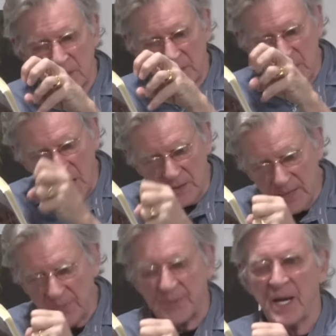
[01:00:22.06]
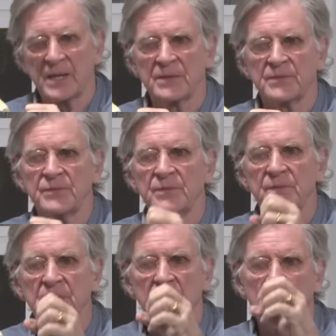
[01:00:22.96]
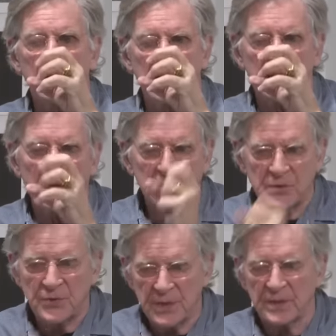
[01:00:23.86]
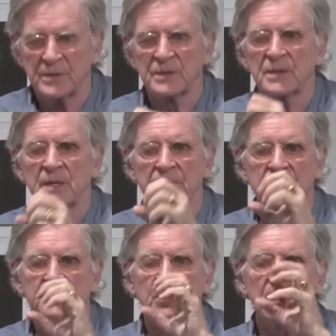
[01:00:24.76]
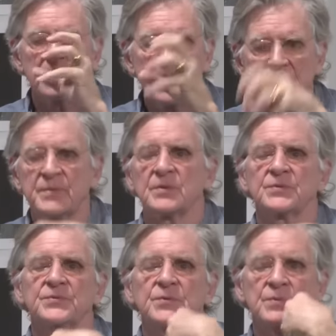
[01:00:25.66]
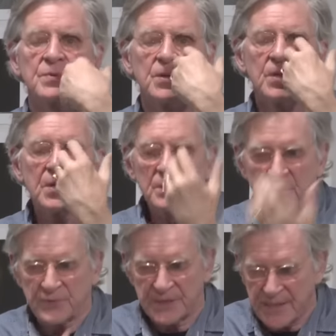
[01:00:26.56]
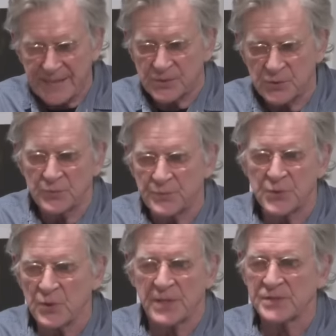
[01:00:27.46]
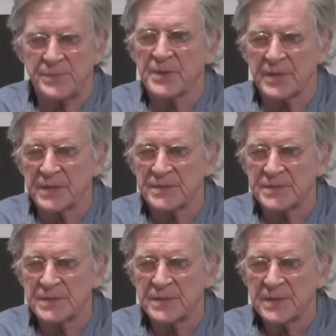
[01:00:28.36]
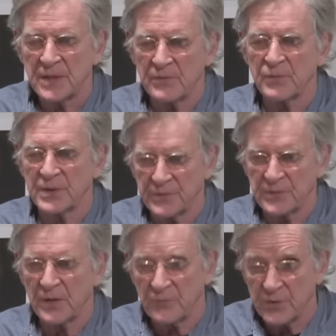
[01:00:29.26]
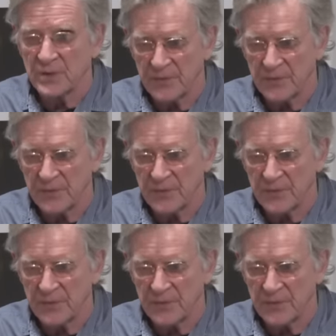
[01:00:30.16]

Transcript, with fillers: locked up, kind of, and uncritical, and therefore unable to get to pure experience of real